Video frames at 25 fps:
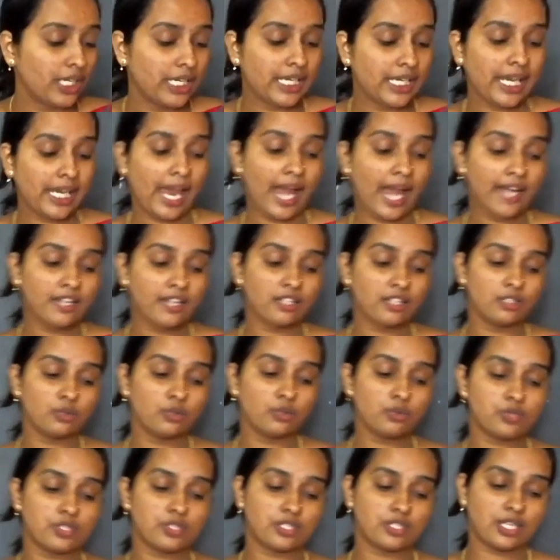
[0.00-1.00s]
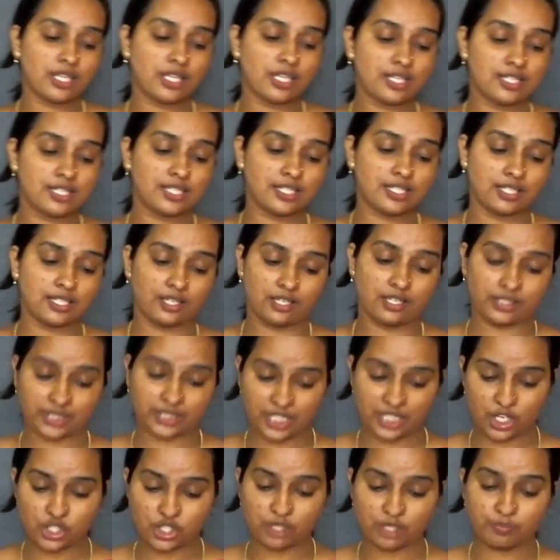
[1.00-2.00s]
He had to lose his
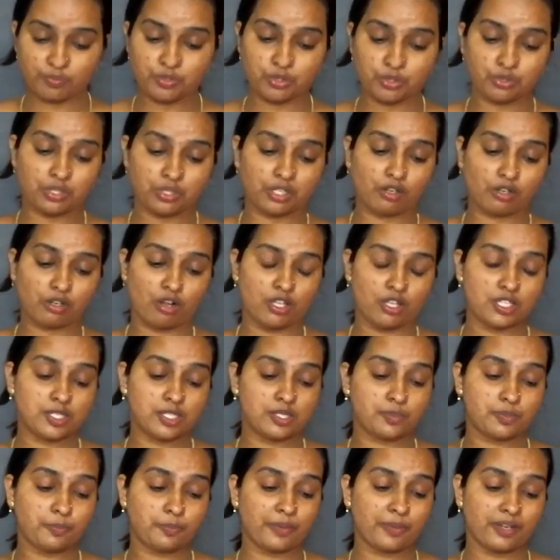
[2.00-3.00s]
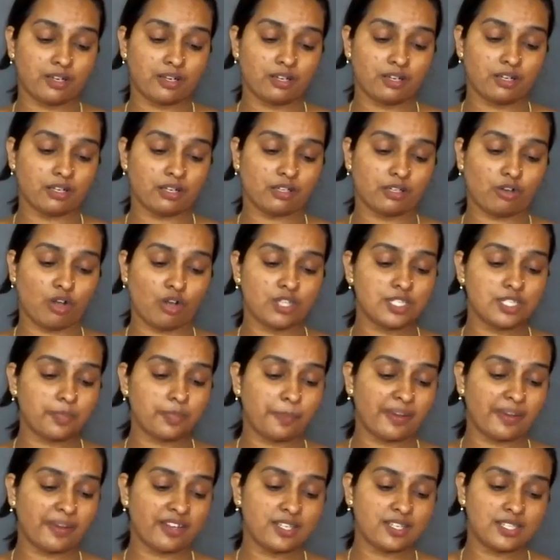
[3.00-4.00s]
kingship due to the
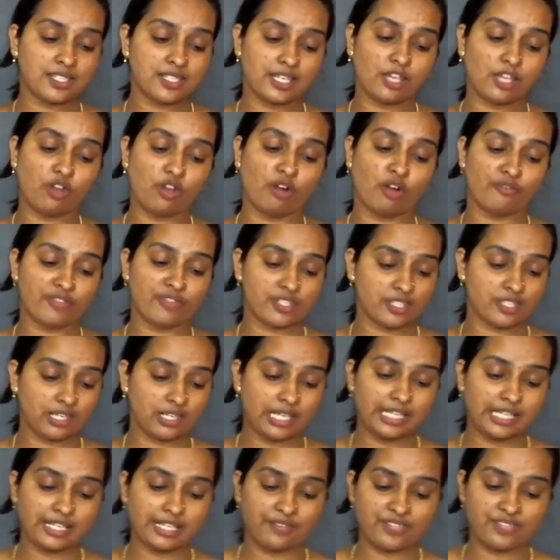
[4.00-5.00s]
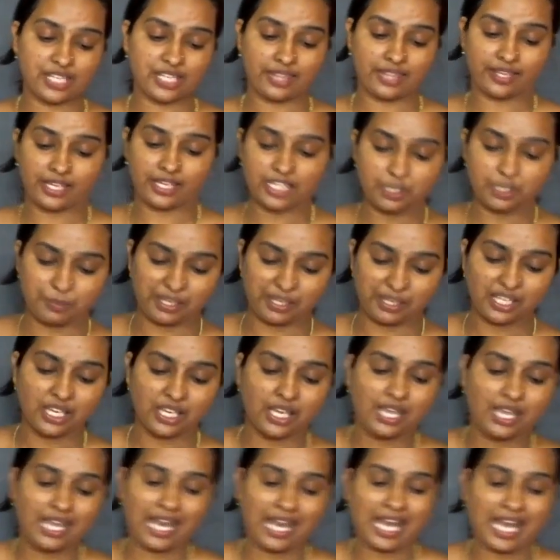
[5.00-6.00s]
conspiracy of his relatives and the
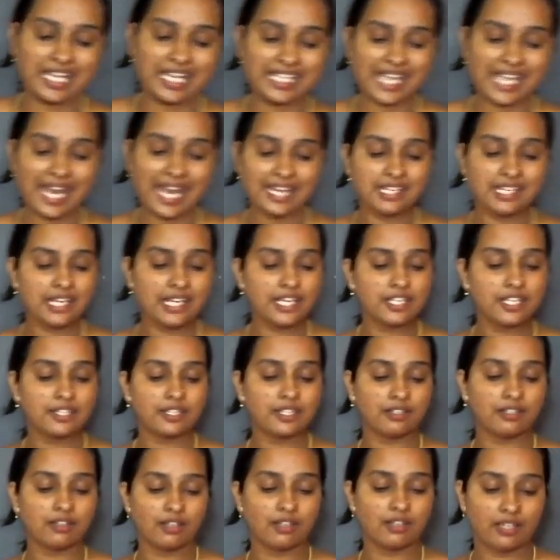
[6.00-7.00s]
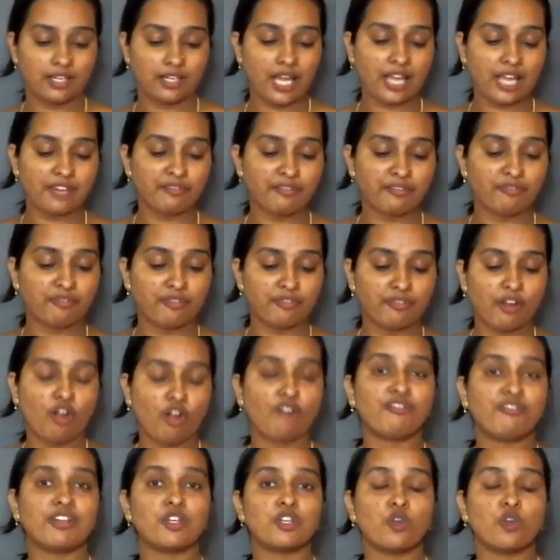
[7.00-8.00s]
enemy, and he had led a life
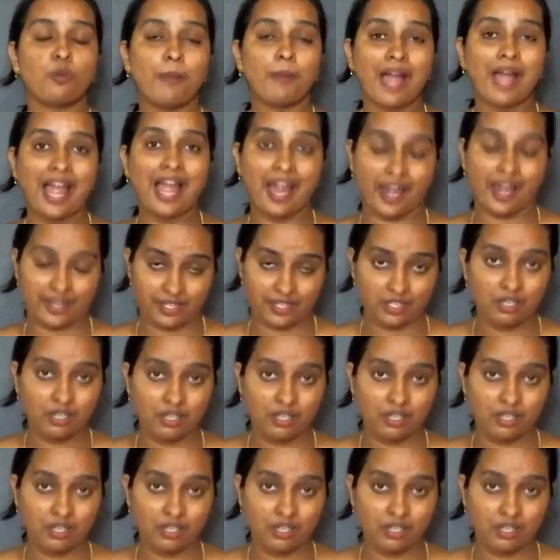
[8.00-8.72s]
of a nomad.